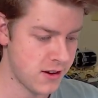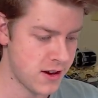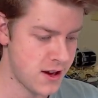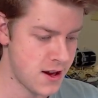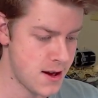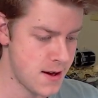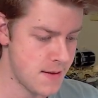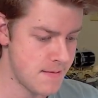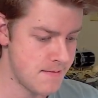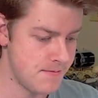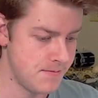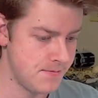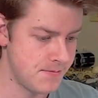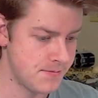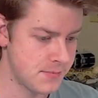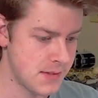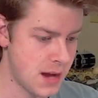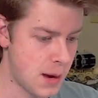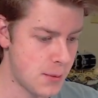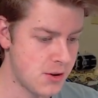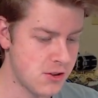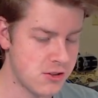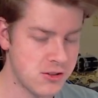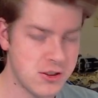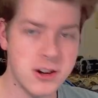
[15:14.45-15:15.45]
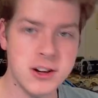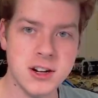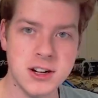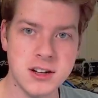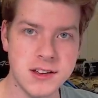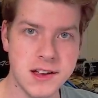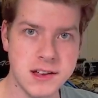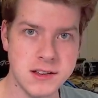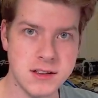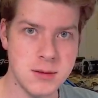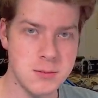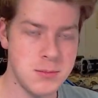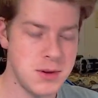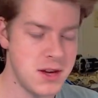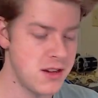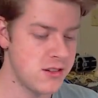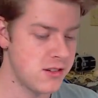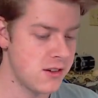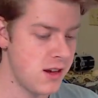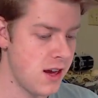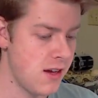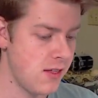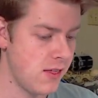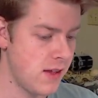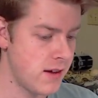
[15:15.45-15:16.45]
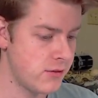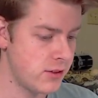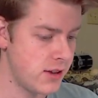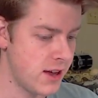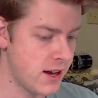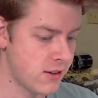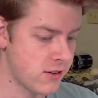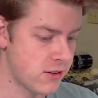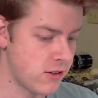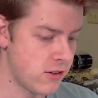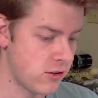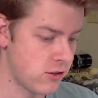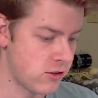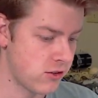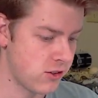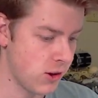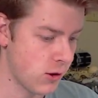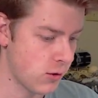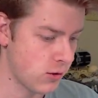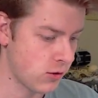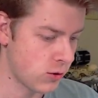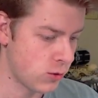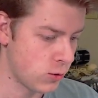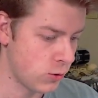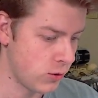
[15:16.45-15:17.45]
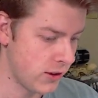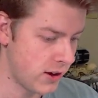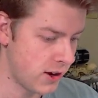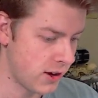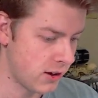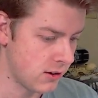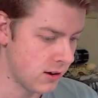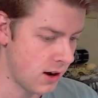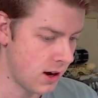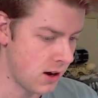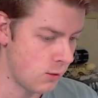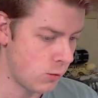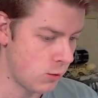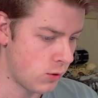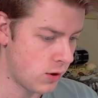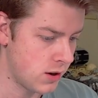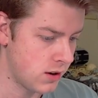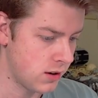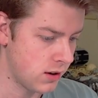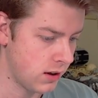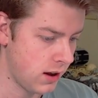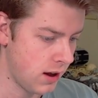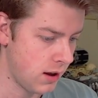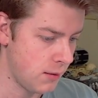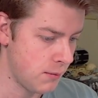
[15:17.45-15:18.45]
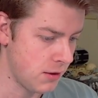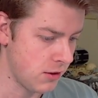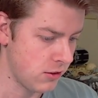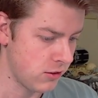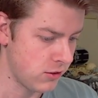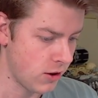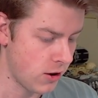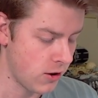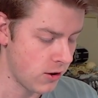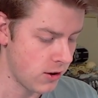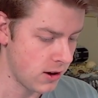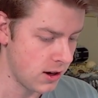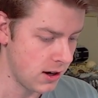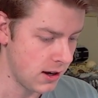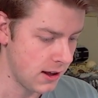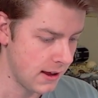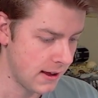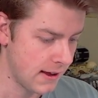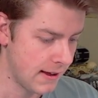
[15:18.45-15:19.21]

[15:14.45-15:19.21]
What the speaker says: I'm gonna start collecting PSA 8 level X's, so it's cool that I graded one to get me started.